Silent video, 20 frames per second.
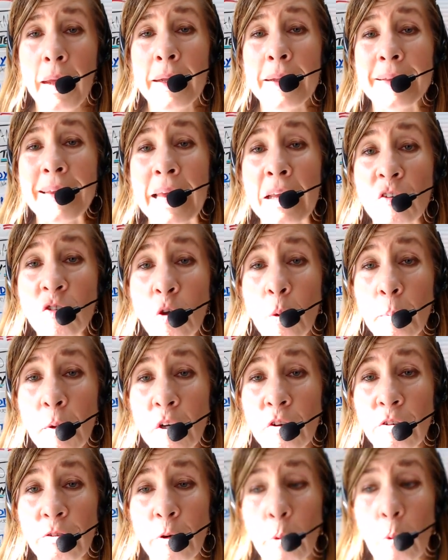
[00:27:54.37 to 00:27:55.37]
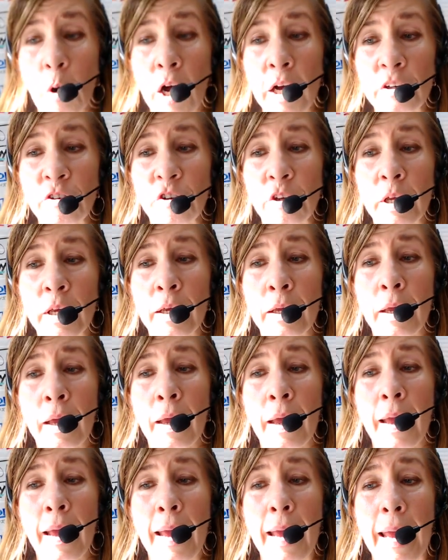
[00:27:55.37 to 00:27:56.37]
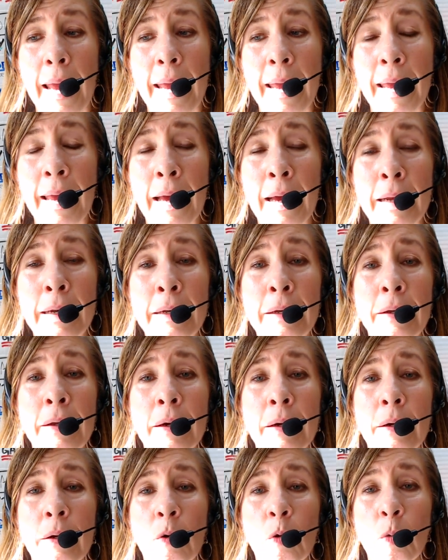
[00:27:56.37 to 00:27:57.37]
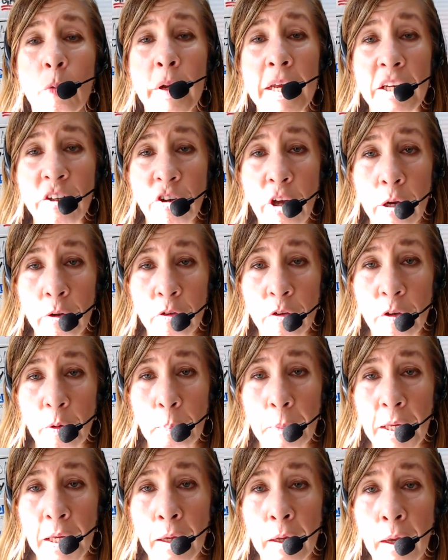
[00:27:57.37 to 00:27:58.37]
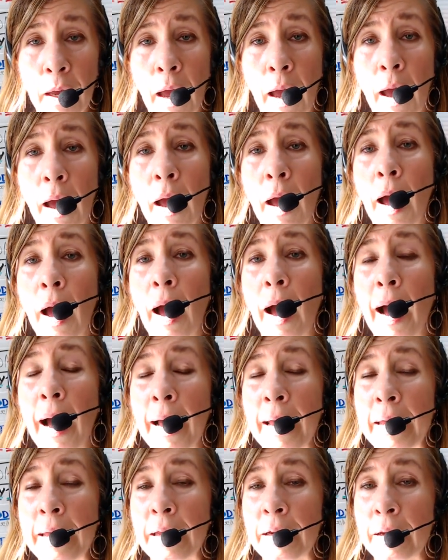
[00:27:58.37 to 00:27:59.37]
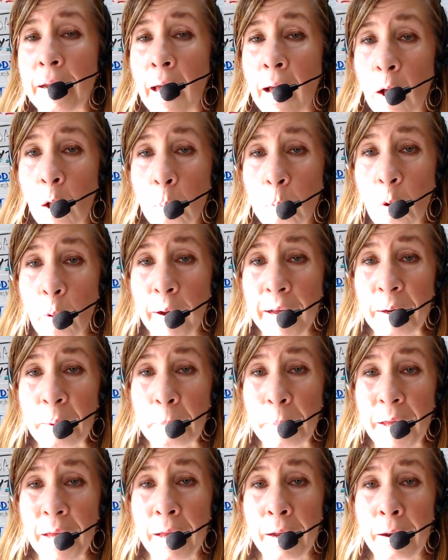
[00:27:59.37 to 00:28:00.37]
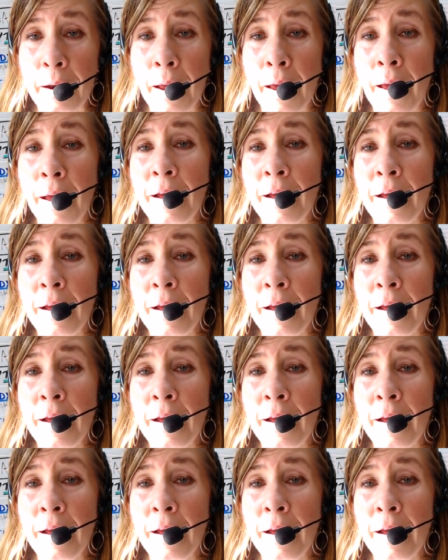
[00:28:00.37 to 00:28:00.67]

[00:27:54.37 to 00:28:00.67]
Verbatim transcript: Thanks so much for watching and reach out to me. I can help quite a bit.